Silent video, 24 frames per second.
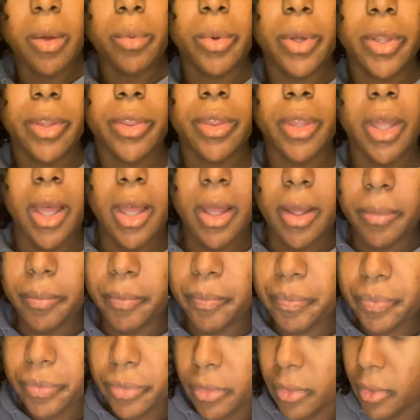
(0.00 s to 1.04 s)
with
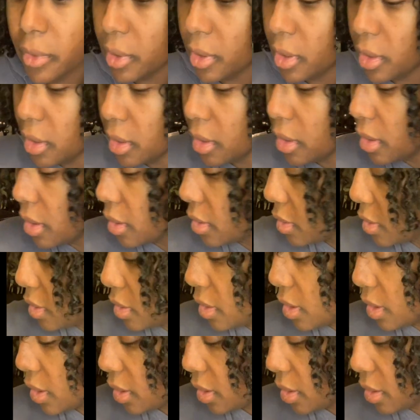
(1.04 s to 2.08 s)

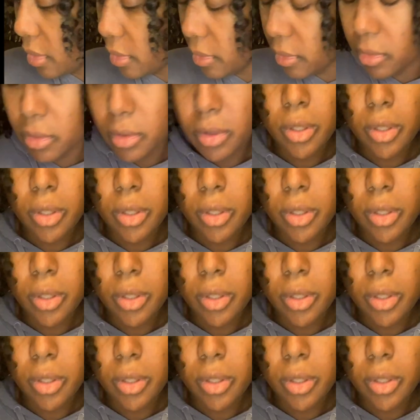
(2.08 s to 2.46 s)
the